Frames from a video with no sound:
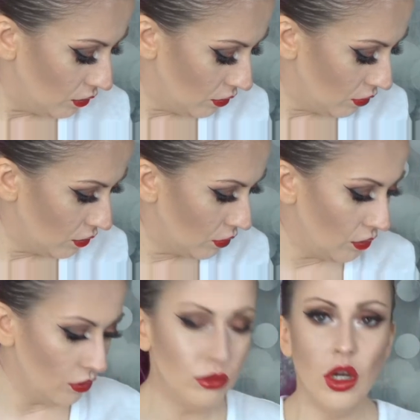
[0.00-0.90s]
Ooh,
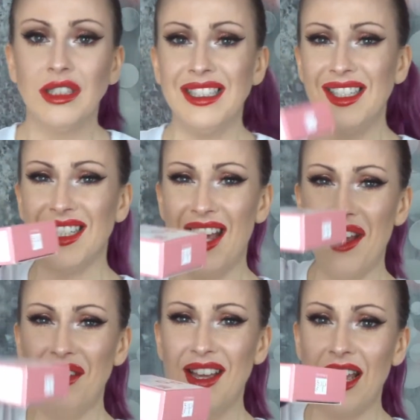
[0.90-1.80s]
oh, God, this is
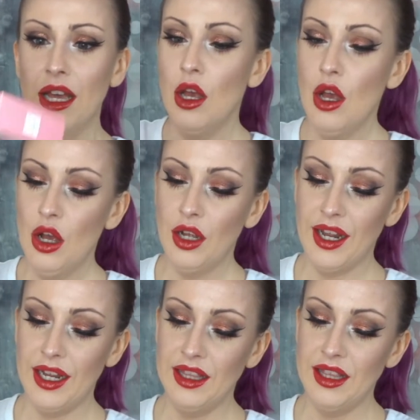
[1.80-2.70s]
heavy.
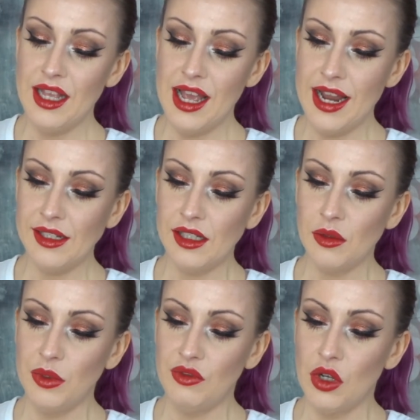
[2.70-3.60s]
Okay, in this,
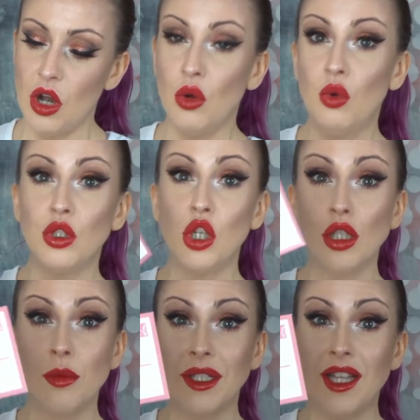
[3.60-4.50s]
we've got, oh,
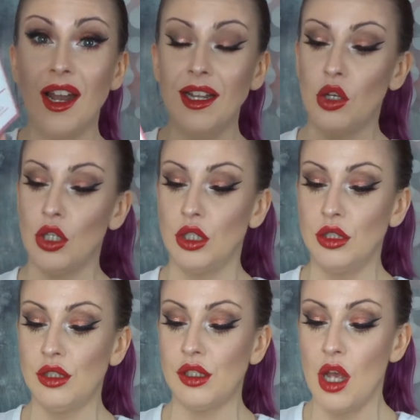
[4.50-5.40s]
Dr.
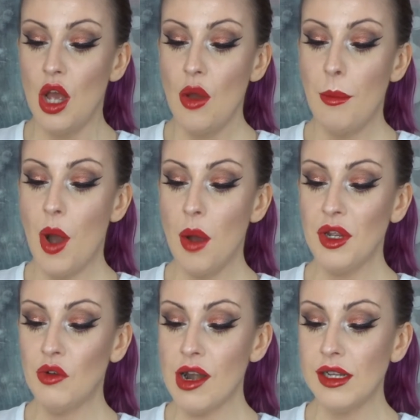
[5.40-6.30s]
Botanicals
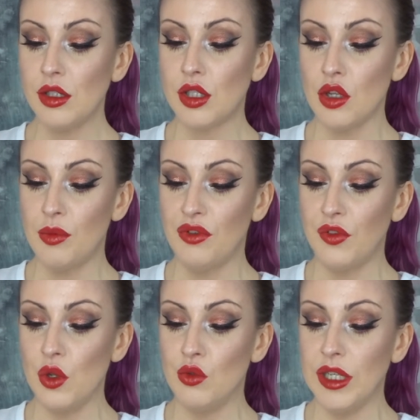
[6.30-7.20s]
Pomegranate
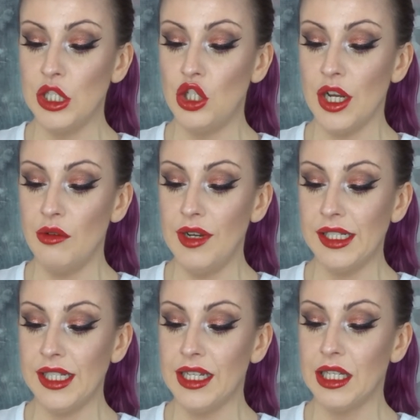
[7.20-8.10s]
Superfood
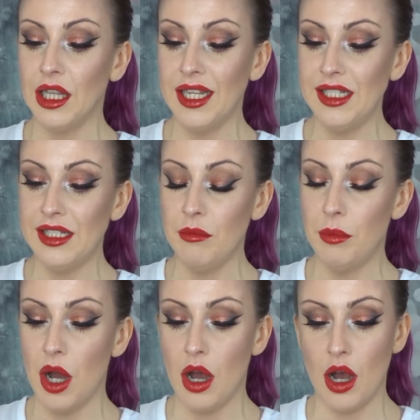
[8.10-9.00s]
Regenerating Cleansing
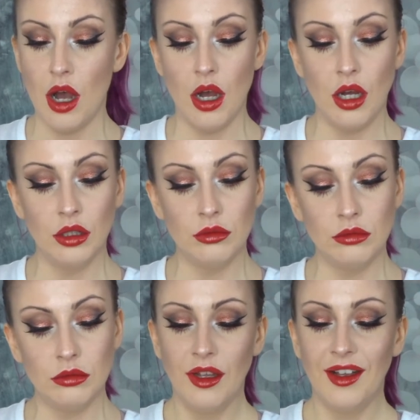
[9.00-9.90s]
Bar.
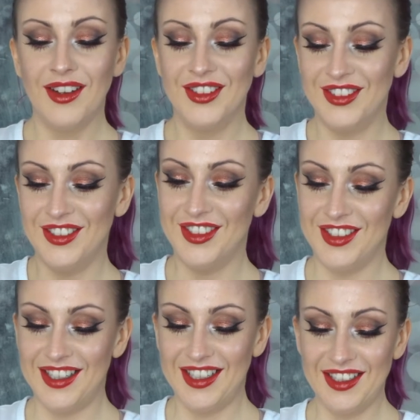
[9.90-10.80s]
Ooh,
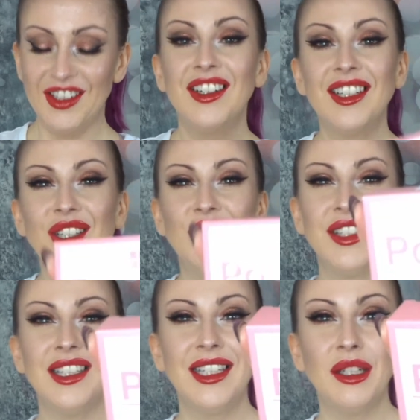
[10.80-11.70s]
oh, and I love
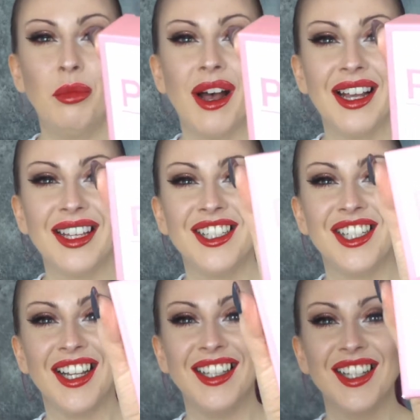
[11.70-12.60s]
the little
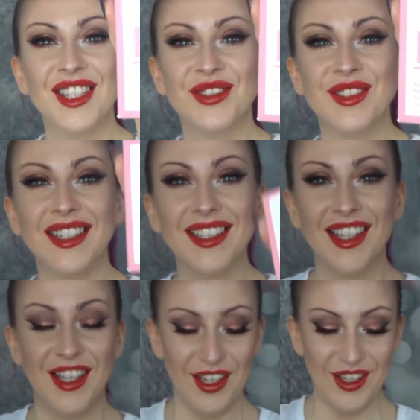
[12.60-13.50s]
packaging. That's really
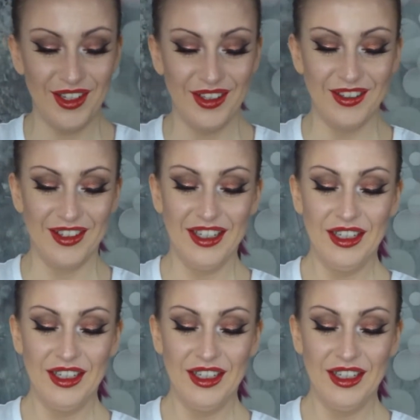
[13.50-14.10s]
cute.